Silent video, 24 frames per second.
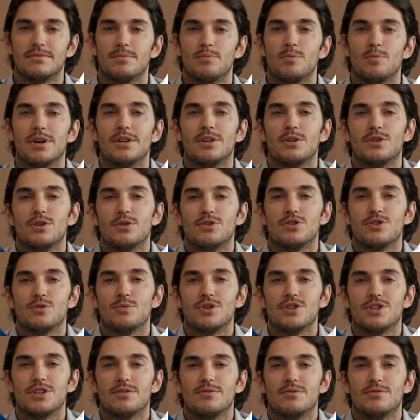Whether you're
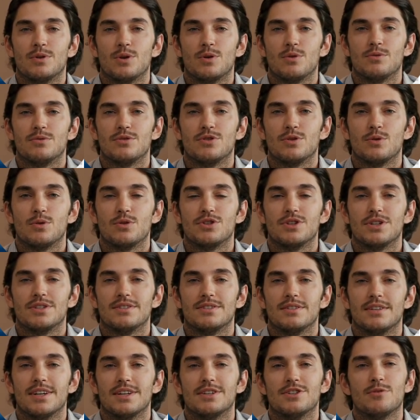switching phones or
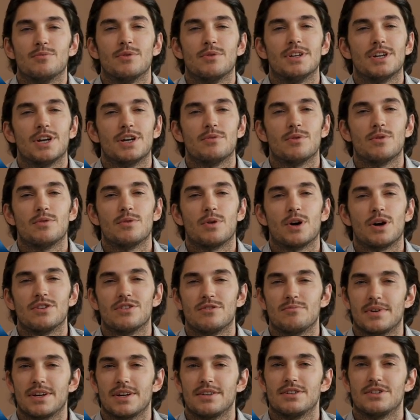just need to recover
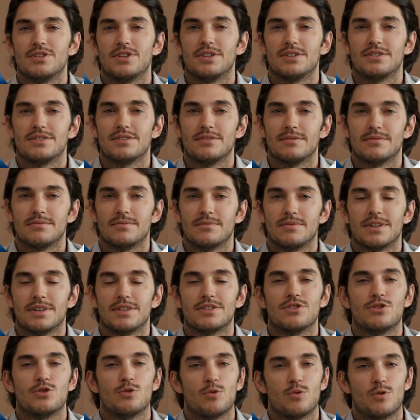lost messages,
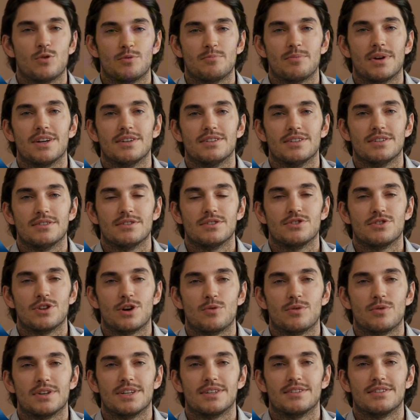this tool makes it
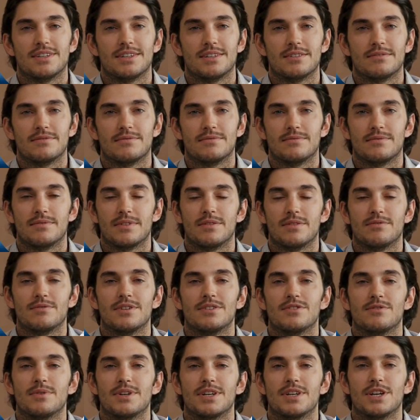so easy. If
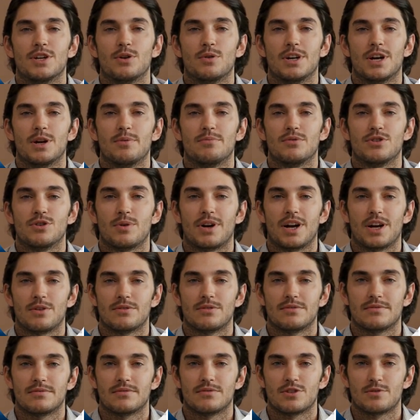this video helped you out,
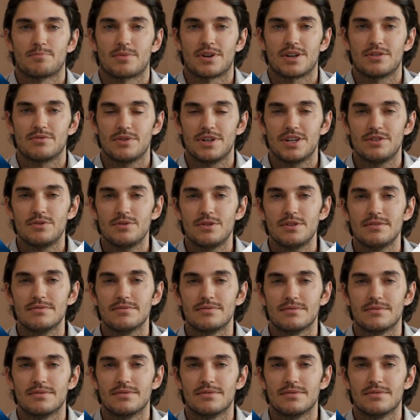do me a favor.